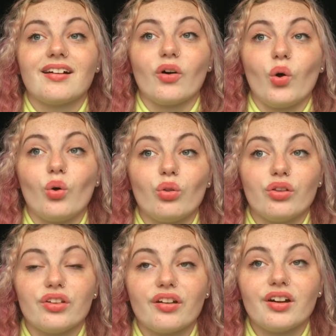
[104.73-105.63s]
all the
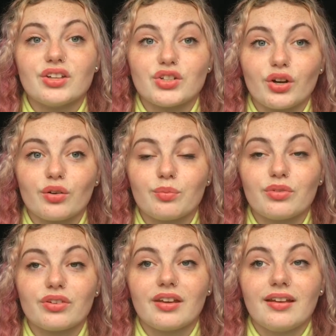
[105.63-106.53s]
dirt and
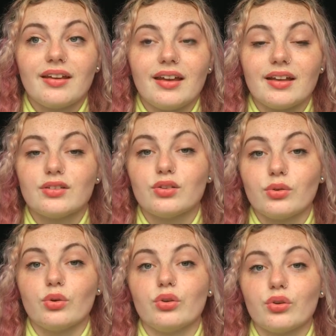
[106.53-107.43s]
germs into
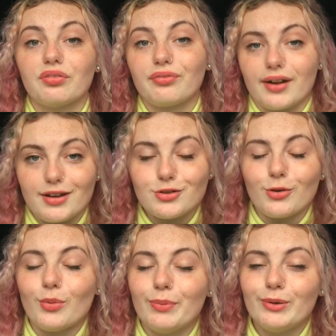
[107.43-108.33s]
your fresh
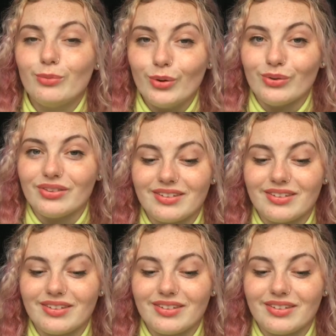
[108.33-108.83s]
open wound.